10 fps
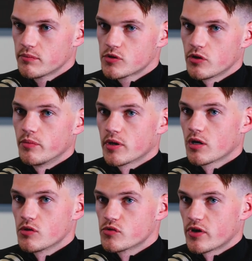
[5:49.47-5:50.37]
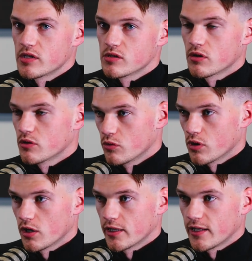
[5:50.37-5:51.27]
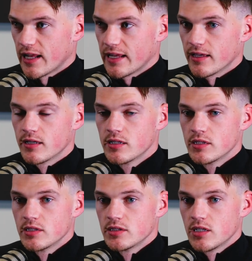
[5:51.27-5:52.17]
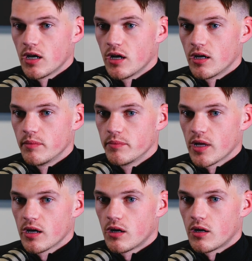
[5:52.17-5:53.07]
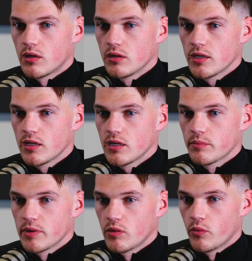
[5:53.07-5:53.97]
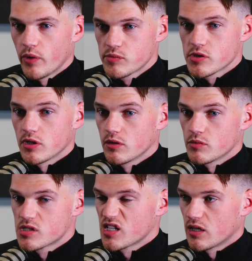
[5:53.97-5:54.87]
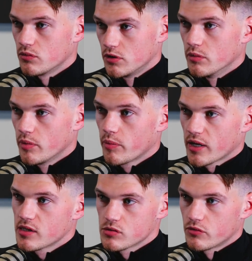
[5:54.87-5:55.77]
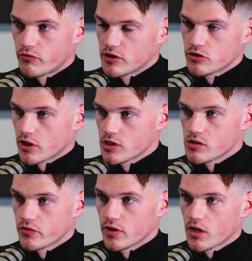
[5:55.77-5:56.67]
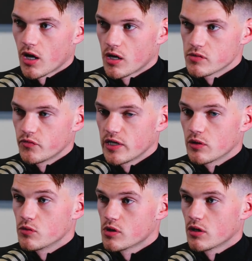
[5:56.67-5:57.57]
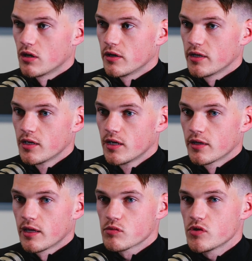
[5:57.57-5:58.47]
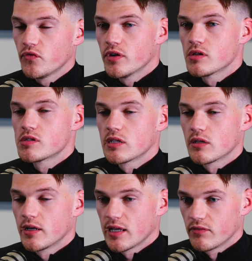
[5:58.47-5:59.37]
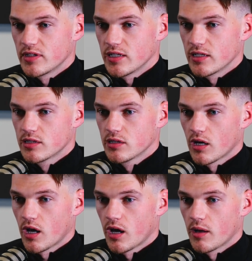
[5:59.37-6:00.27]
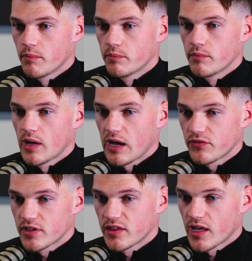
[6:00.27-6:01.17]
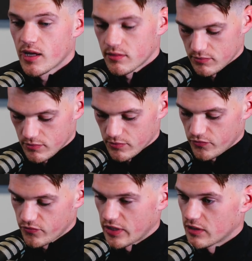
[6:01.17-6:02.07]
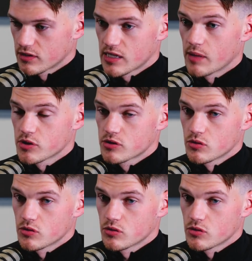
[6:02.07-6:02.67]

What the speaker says: two of my close friends, a guy called Colin and Elliot. I built a website that would sell number plates or registrations for cars and vehicles online. That was the first thing that I ever did. After that, fitness apps, I